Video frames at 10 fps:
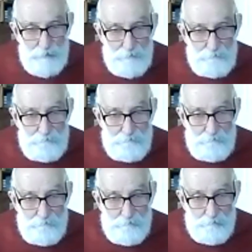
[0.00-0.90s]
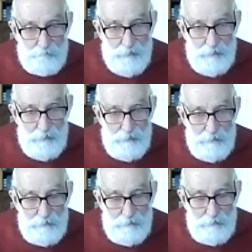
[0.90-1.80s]
But they seemed,
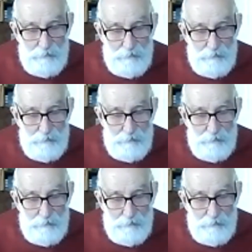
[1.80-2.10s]
despite